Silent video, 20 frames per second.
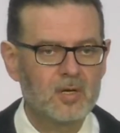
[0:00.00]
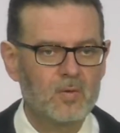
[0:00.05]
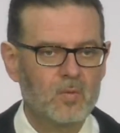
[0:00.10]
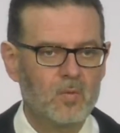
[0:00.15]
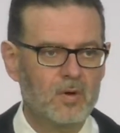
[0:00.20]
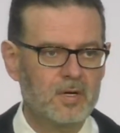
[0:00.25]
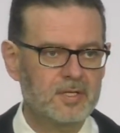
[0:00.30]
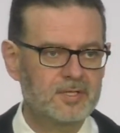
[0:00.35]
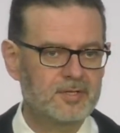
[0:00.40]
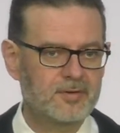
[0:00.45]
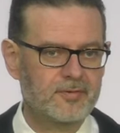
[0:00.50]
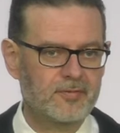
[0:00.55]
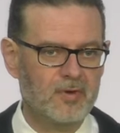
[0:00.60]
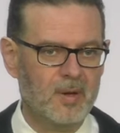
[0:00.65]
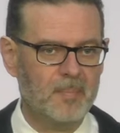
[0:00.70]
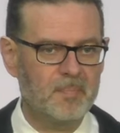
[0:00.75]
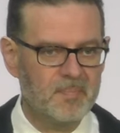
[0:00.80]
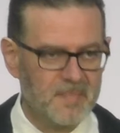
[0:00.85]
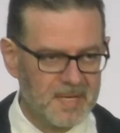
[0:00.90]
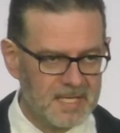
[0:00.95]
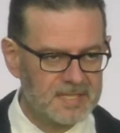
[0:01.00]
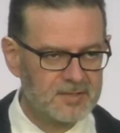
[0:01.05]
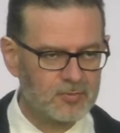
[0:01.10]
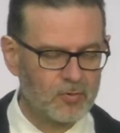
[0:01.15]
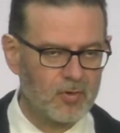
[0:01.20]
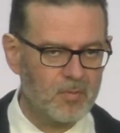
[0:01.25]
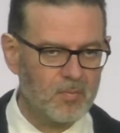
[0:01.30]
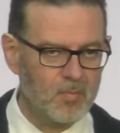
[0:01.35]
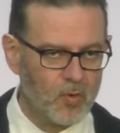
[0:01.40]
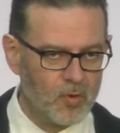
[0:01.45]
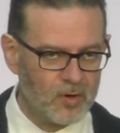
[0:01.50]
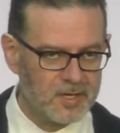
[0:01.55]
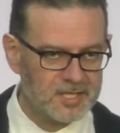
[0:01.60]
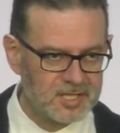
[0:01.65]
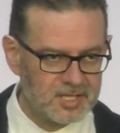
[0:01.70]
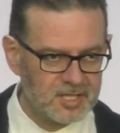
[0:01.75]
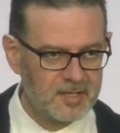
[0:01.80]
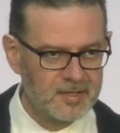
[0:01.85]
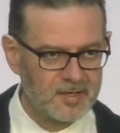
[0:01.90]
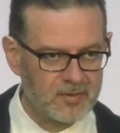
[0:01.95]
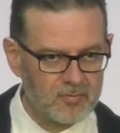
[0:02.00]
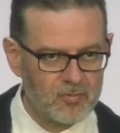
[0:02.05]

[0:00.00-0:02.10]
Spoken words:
was through a mist or a moisture that